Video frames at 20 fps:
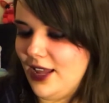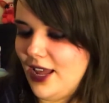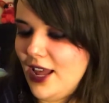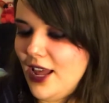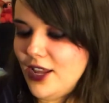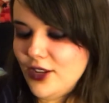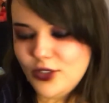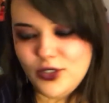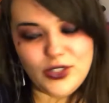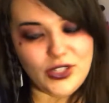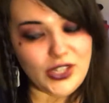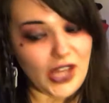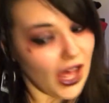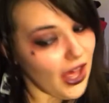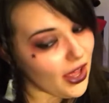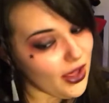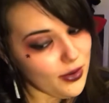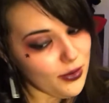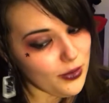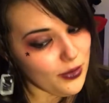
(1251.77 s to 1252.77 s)

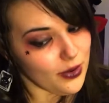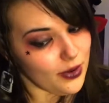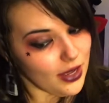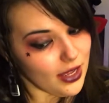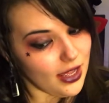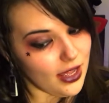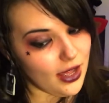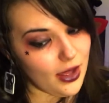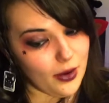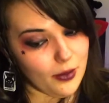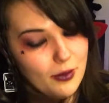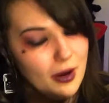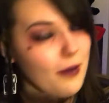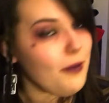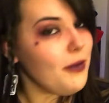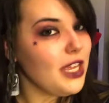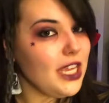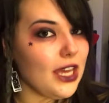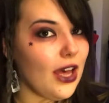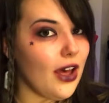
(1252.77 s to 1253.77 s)
So, when
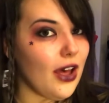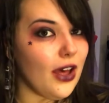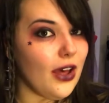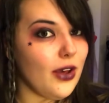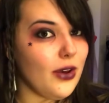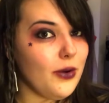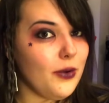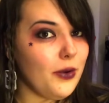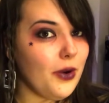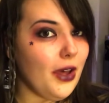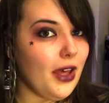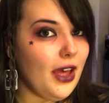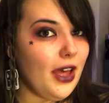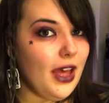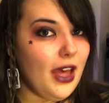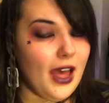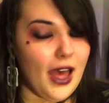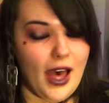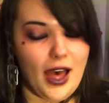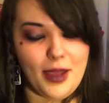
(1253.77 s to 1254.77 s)
we go,
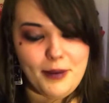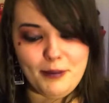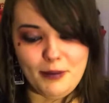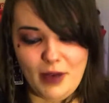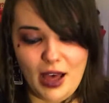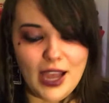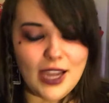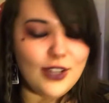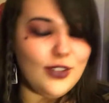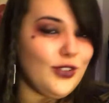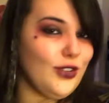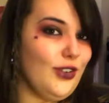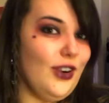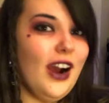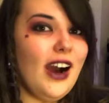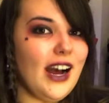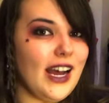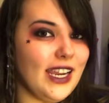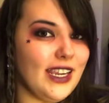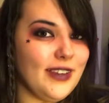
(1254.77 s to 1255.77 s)
I might
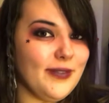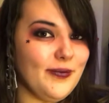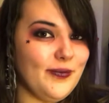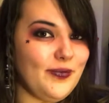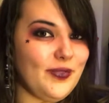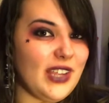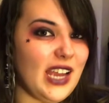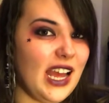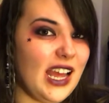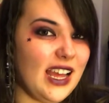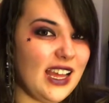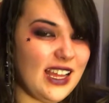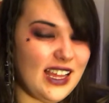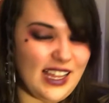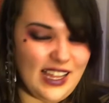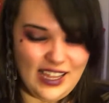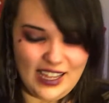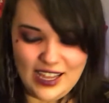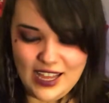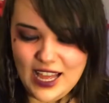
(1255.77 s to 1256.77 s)
try.
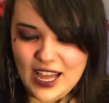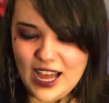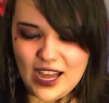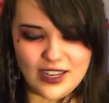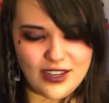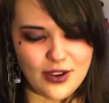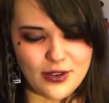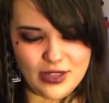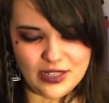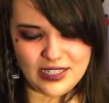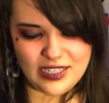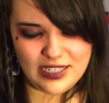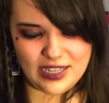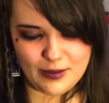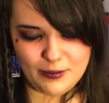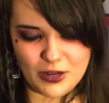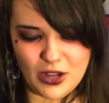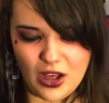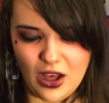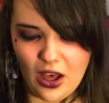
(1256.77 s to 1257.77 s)
I know that
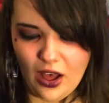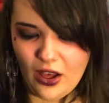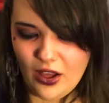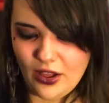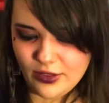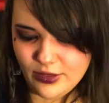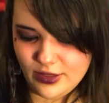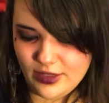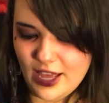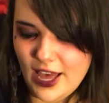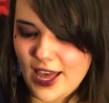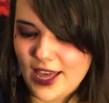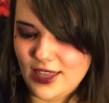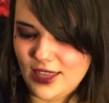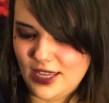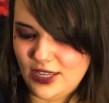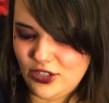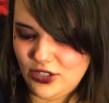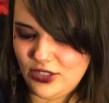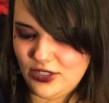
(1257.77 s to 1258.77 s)
Slipknot aren't there
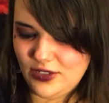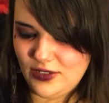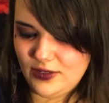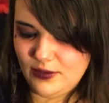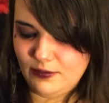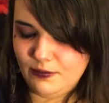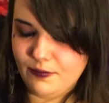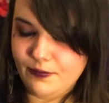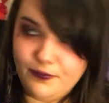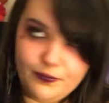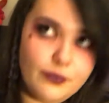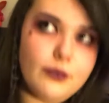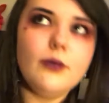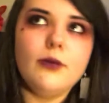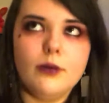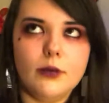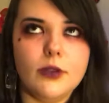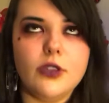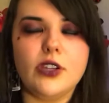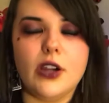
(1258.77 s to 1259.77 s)
next
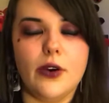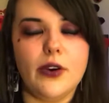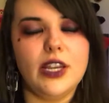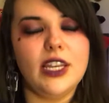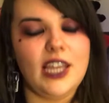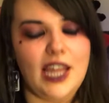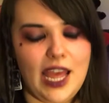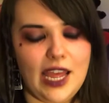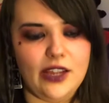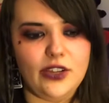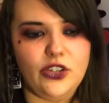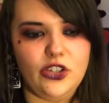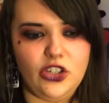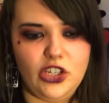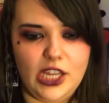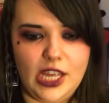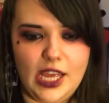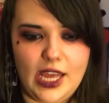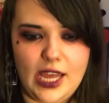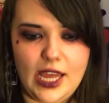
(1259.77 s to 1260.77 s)

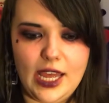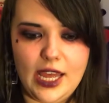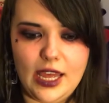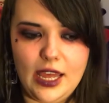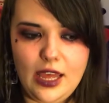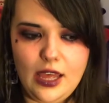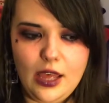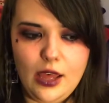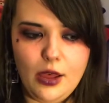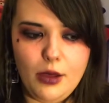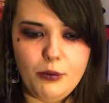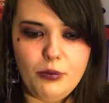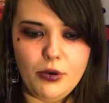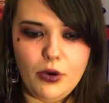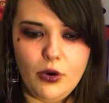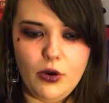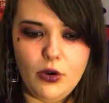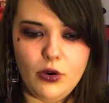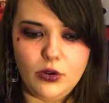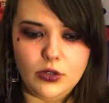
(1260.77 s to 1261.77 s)
year,
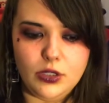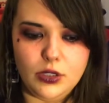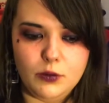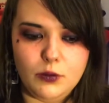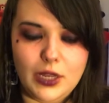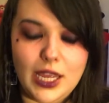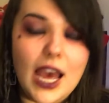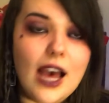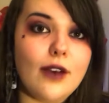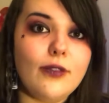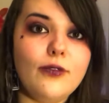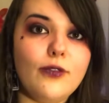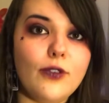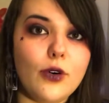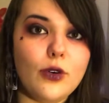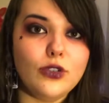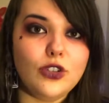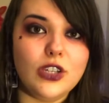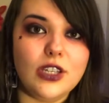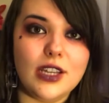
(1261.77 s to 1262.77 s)
but we have
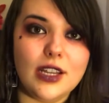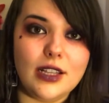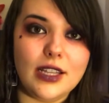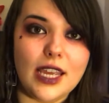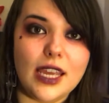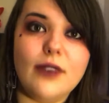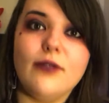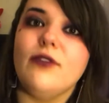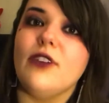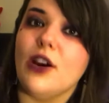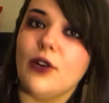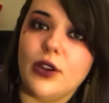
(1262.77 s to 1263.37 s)
very